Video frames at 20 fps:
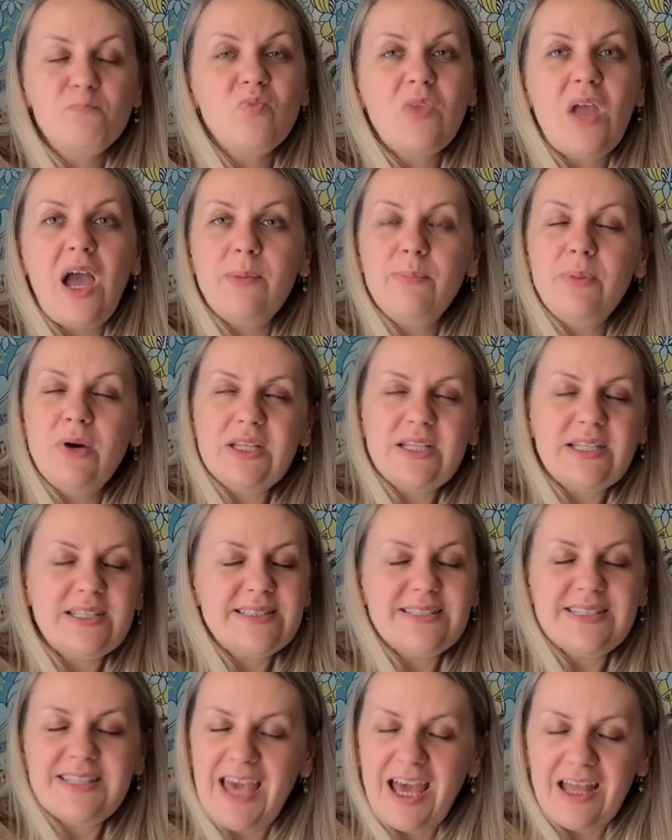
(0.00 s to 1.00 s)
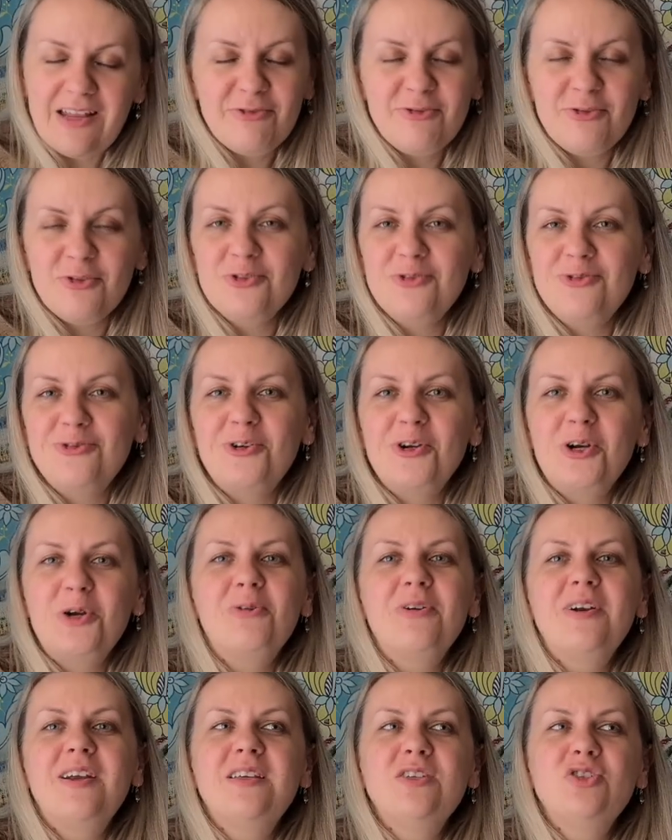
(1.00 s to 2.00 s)
I bought cat food for
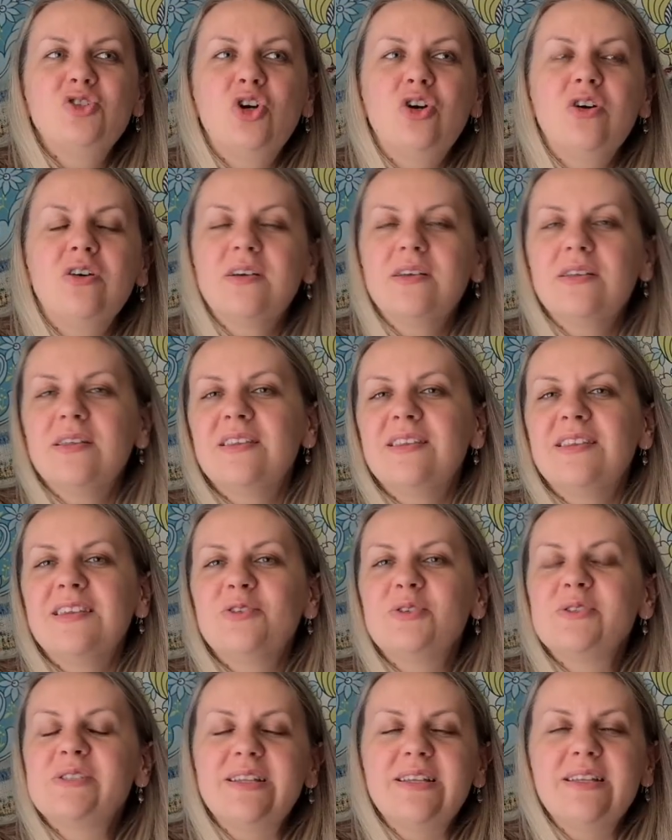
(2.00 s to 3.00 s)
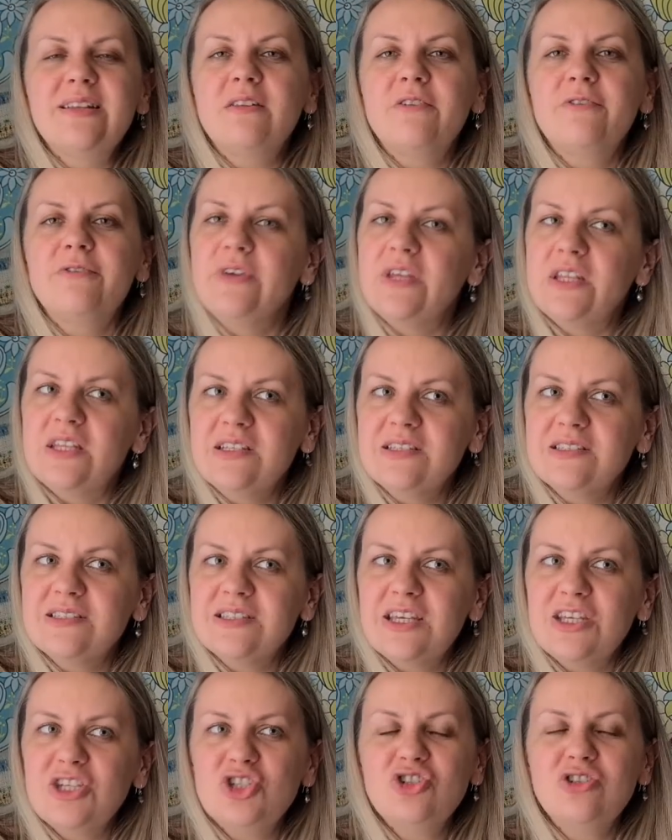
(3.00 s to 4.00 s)
our hedgehog. There is a little feeding
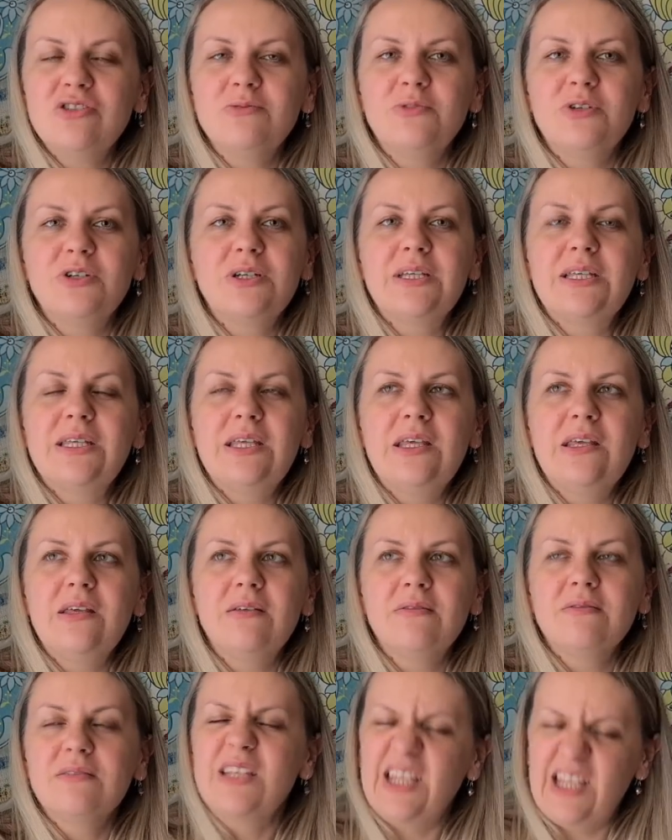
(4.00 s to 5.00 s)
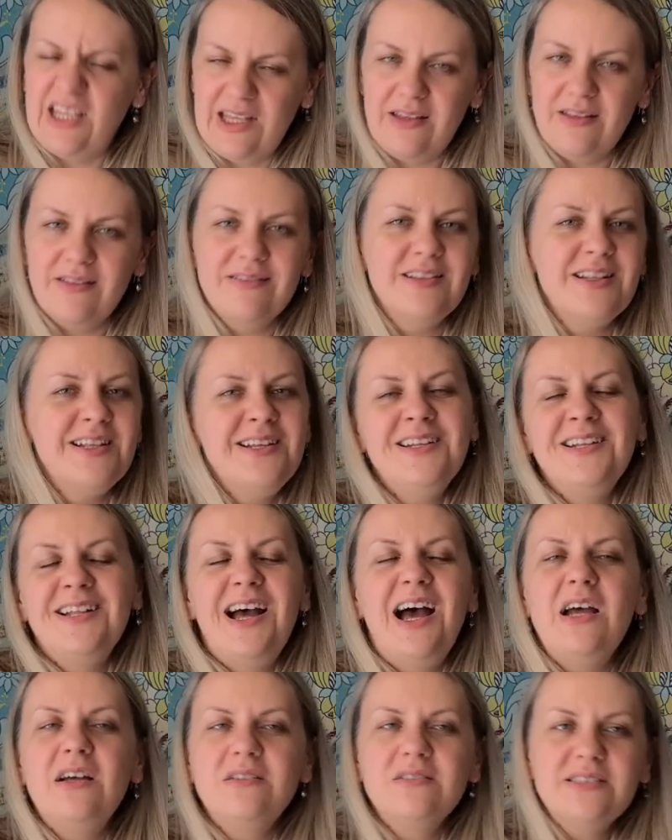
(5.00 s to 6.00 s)
station where
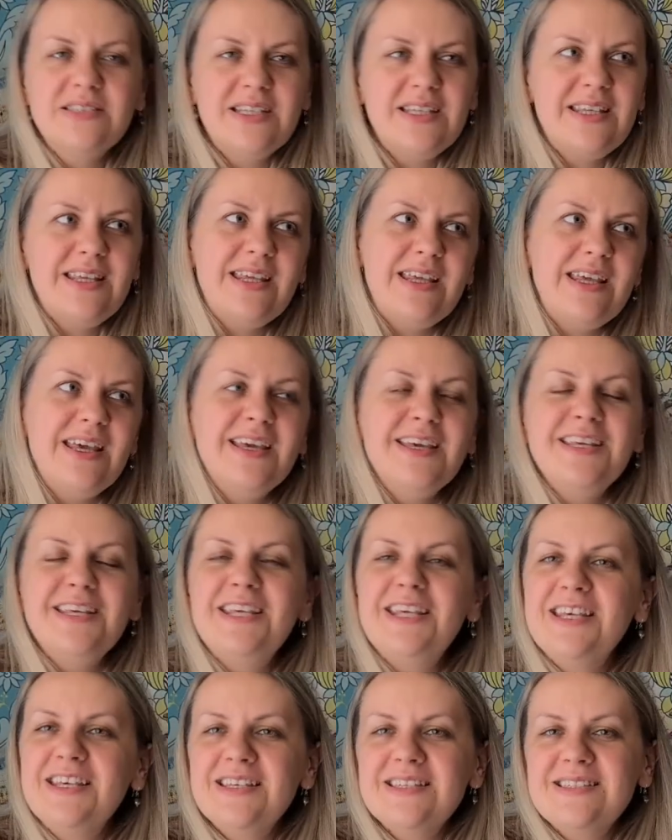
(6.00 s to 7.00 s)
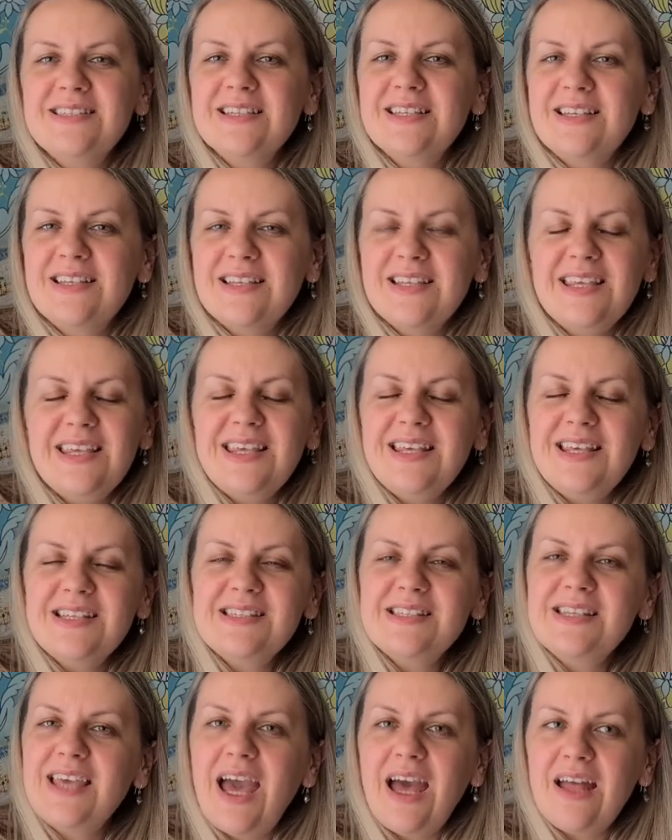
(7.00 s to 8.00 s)
I'll say he
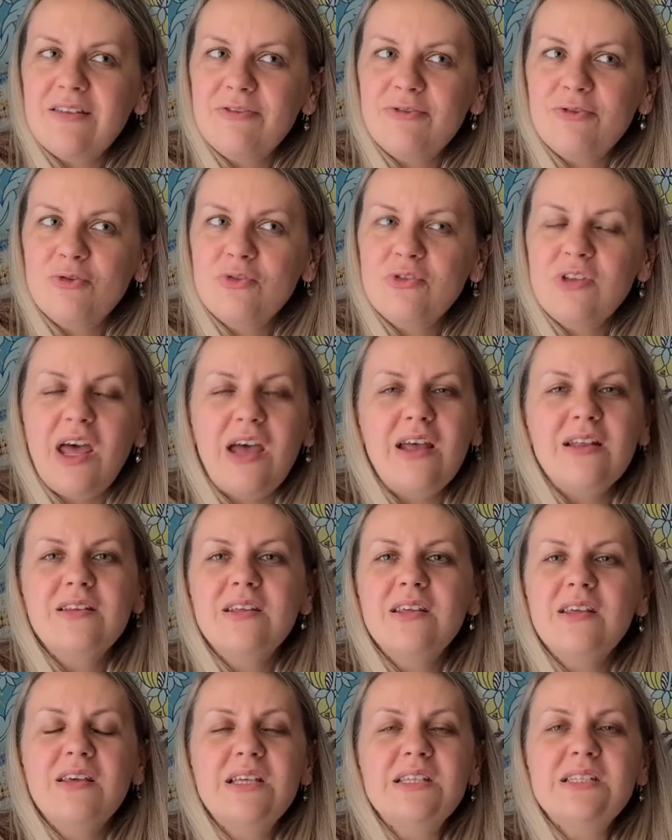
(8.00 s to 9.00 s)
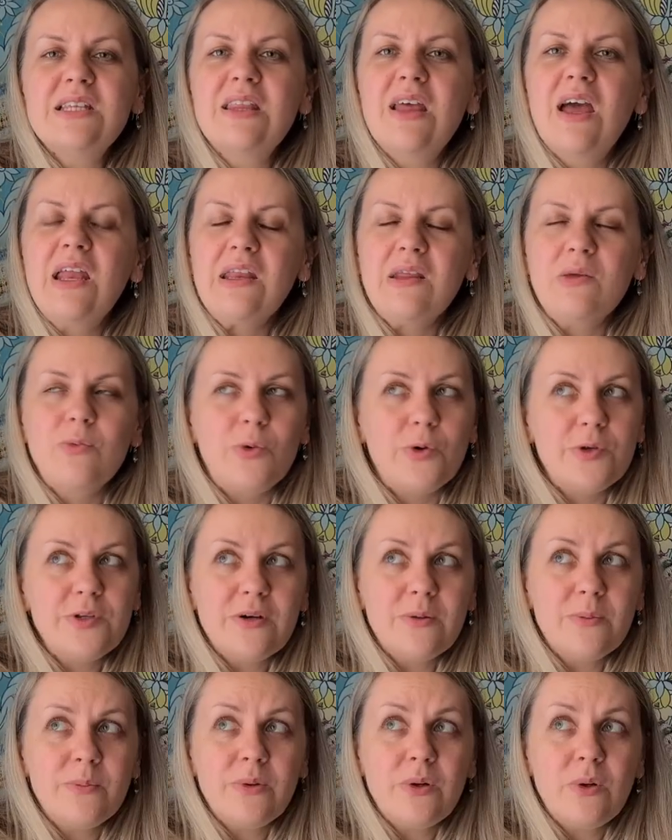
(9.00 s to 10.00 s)
gets cat food, and he has a tiny
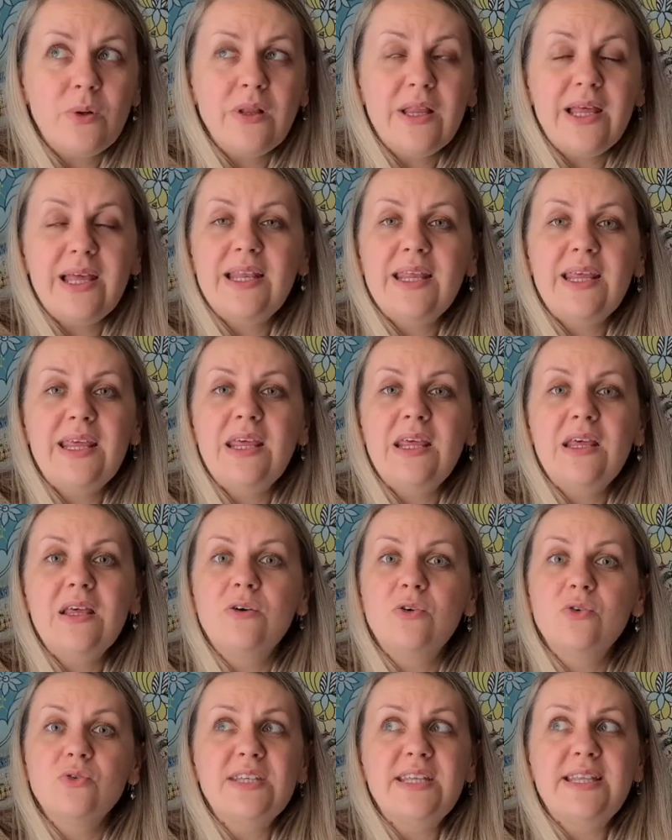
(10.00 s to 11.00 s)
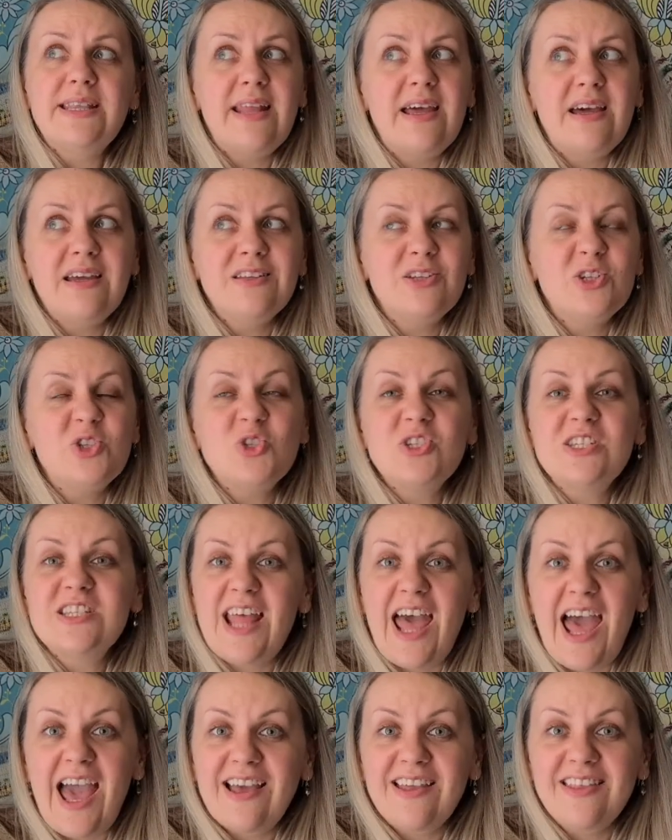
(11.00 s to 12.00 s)
water bowl, and he goes at night to
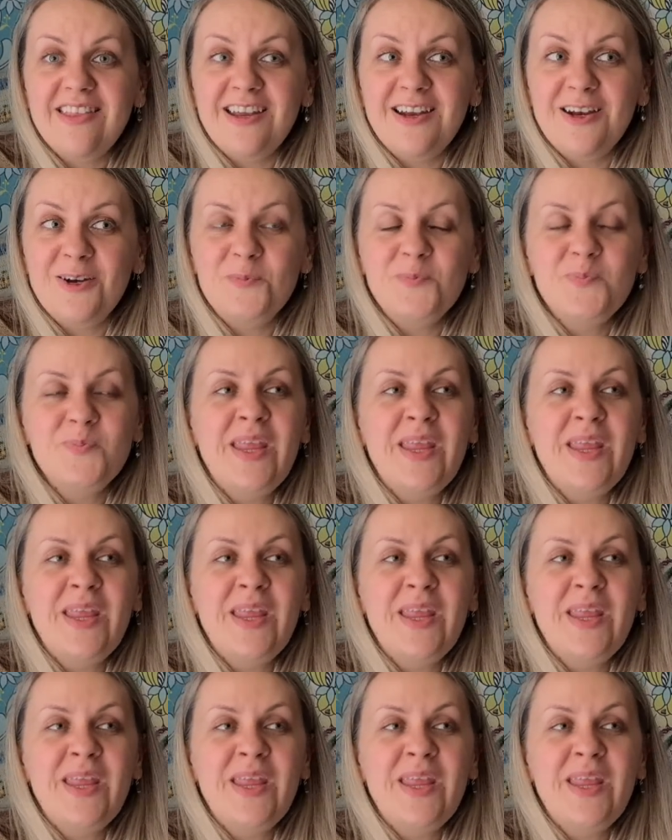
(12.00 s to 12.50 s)
snack there.